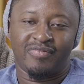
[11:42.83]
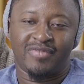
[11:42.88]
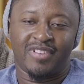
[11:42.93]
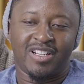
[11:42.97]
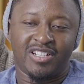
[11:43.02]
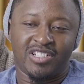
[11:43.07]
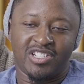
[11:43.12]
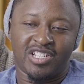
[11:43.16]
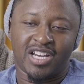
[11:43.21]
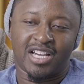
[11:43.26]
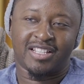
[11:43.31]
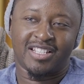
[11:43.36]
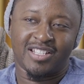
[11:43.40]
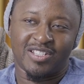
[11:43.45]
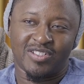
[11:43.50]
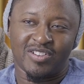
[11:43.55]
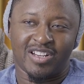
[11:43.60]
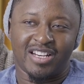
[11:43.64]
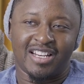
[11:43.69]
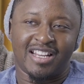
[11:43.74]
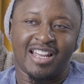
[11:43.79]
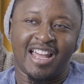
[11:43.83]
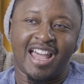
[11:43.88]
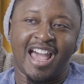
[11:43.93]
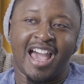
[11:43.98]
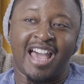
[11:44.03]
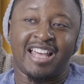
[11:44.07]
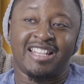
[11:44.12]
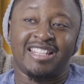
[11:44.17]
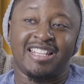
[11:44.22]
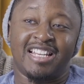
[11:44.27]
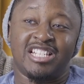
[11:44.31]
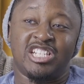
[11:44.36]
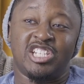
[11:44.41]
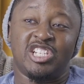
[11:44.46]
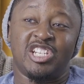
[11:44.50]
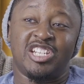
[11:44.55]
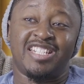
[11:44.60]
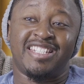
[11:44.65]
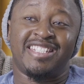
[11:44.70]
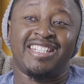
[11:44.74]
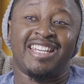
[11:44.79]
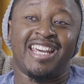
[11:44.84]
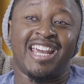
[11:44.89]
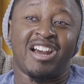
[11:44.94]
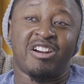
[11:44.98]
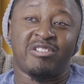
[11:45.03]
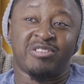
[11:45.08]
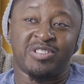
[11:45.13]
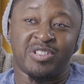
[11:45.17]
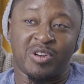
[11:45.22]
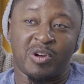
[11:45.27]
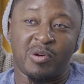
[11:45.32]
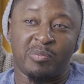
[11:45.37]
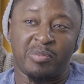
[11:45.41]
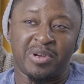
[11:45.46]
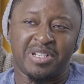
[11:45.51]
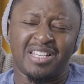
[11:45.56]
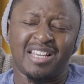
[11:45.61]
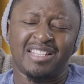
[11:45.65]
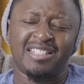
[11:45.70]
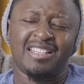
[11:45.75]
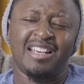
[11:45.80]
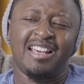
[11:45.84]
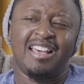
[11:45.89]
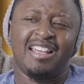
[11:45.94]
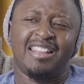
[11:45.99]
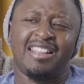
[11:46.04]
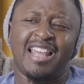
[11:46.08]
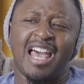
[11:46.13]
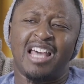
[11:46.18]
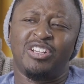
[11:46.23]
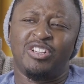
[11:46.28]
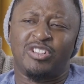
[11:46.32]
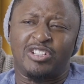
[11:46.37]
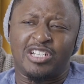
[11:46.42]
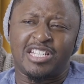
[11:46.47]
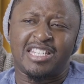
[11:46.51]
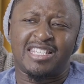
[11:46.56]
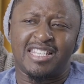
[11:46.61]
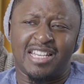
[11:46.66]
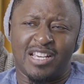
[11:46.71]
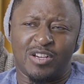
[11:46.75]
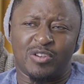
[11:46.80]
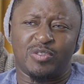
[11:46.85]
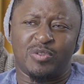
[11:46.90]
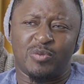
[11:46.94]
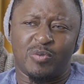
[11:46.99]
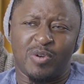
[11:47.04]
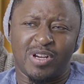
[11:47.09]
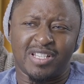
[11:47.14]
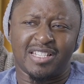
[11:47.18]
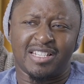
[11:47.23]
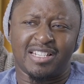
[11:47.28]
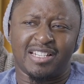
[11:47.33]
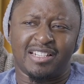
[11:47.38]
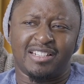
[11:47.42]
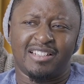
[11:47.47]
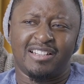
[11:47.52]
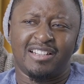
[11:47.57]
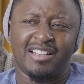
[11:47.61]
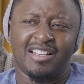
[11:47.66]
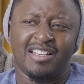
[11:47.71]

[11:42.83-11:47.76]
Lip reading: sure. Check this one. And then she tears it open. Says, that looked sealed, wasn't it?